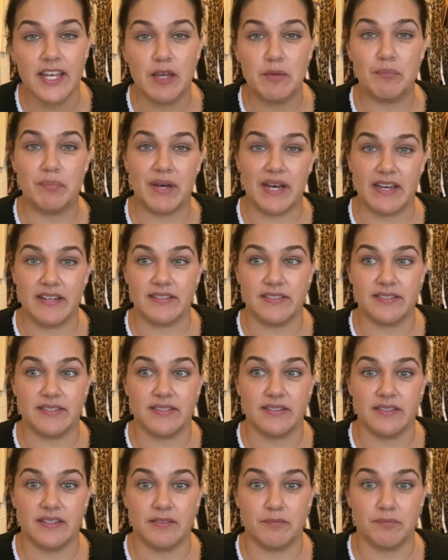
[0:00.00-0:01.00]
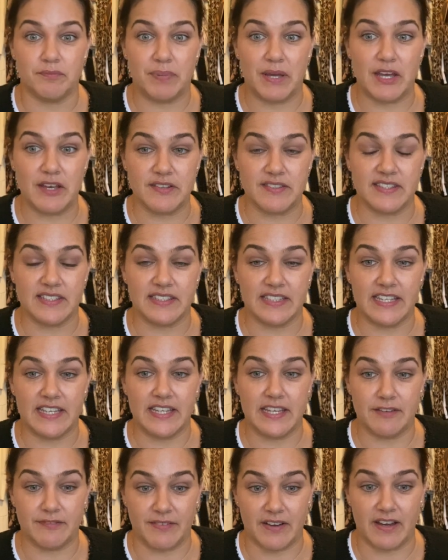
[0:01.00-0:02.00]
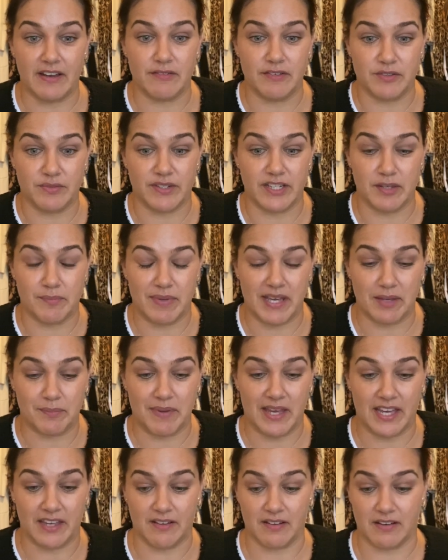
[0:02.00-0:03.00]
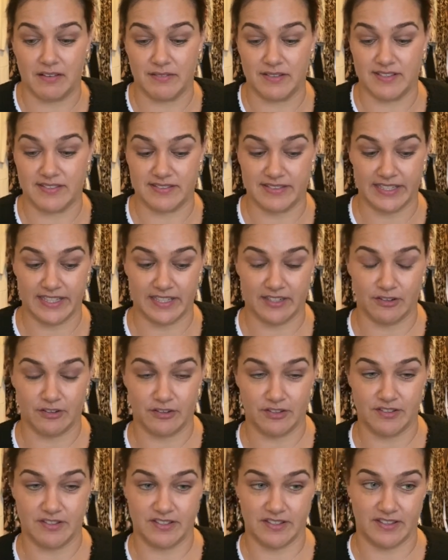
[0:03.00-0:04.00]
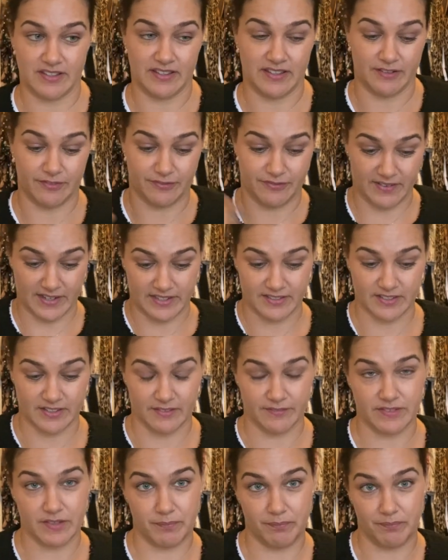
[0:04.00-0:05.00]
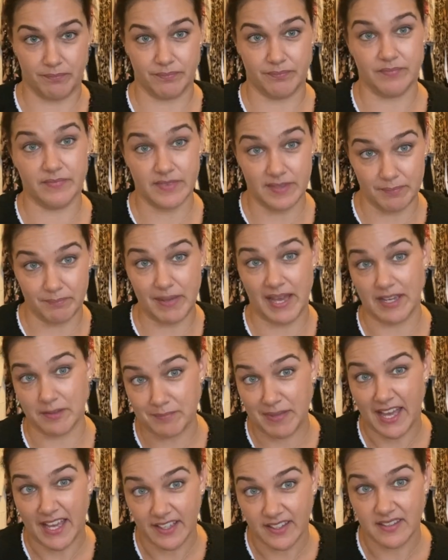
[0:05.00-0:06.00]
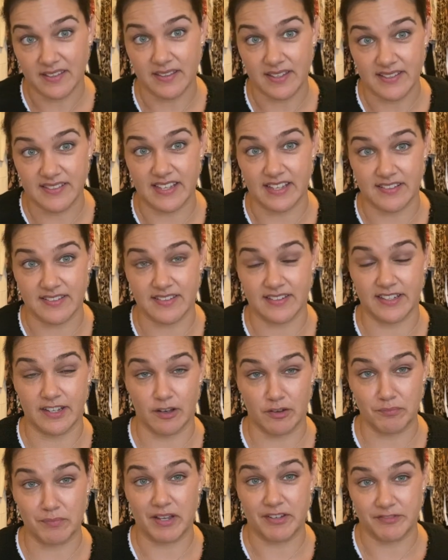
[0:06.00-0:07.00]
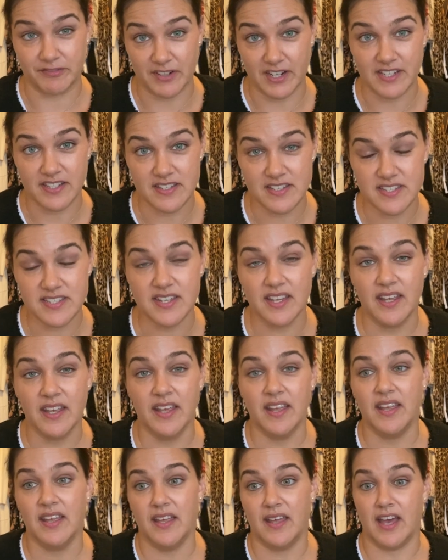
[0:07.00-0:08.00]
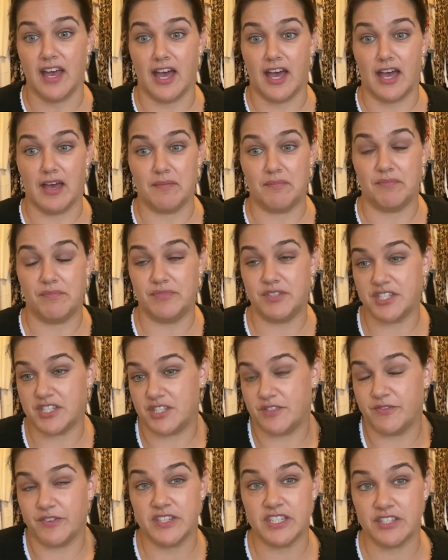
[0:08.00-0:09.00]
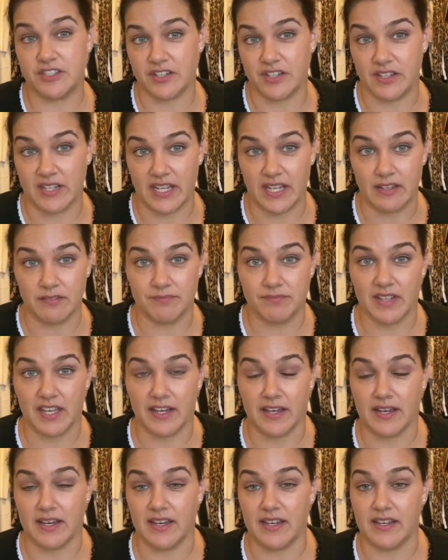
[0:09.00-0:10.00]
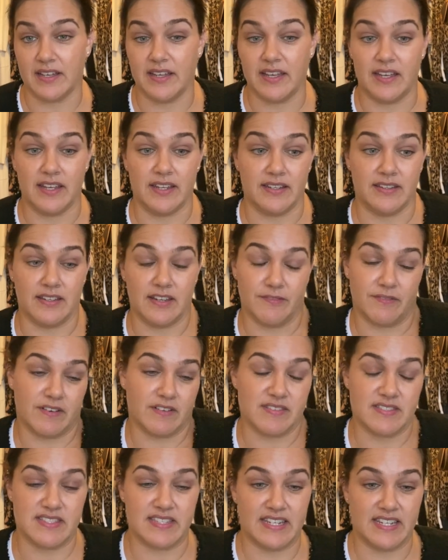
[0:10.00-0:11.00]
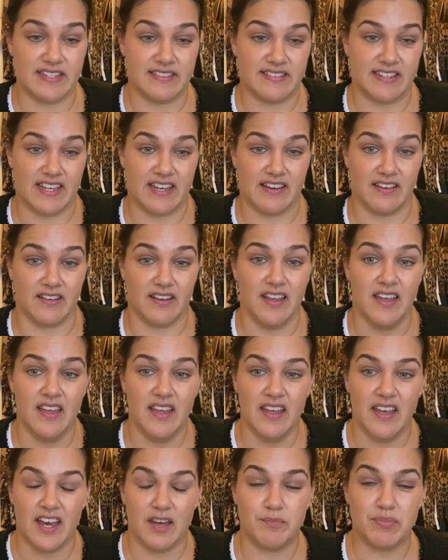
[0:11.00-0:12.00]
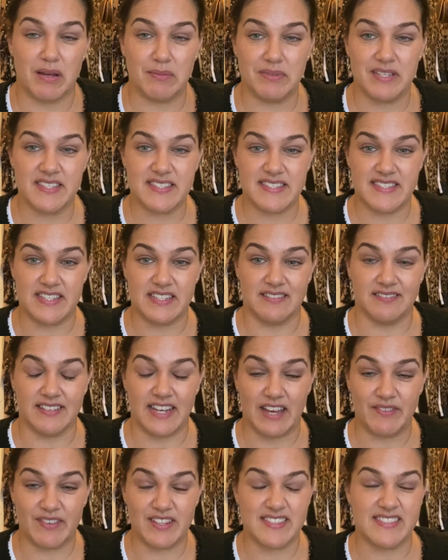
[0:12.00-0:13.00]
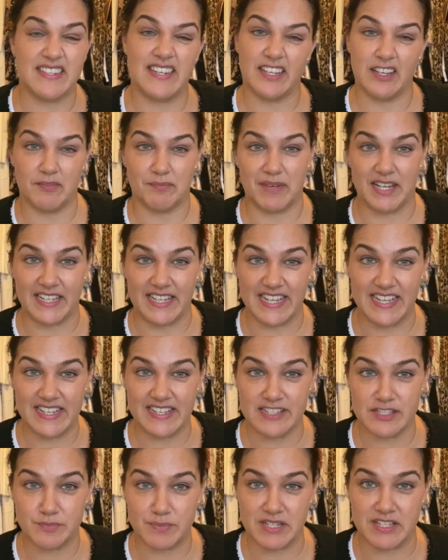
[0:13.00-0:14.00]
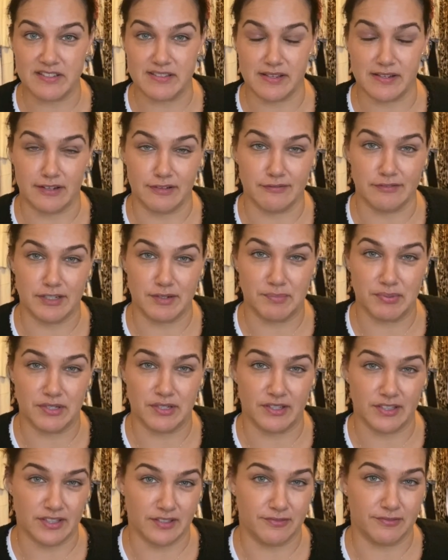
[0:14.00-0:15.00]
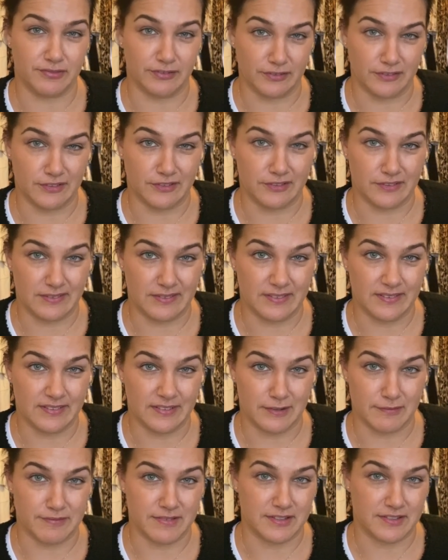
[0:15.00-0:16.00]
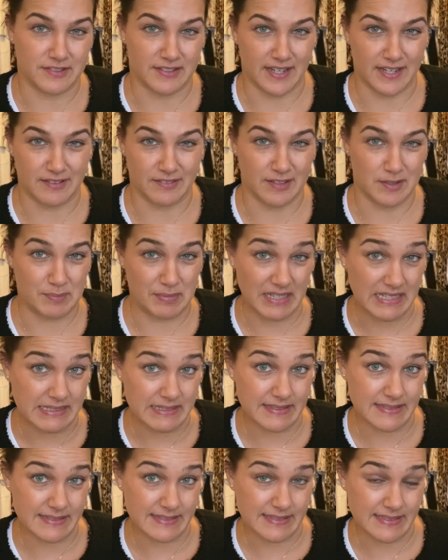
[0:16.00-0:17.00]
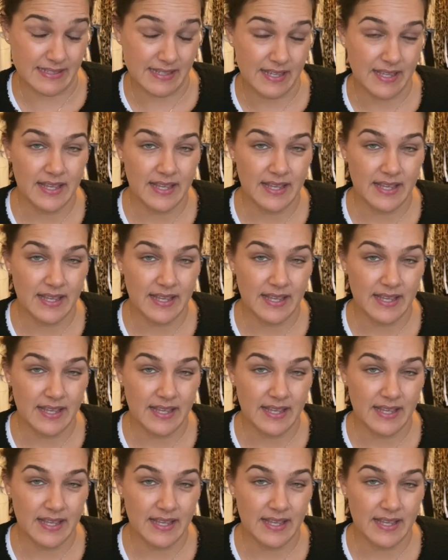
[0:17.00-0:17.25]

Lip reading: But personally, if I was wearing a backpack, I would sling it on so that the front of the backpack is actually on my front. Just for the journey. And if I was sitting down, I'd probably still have it sitting on my knees because I don't want to put it on the floor of the train or the bus.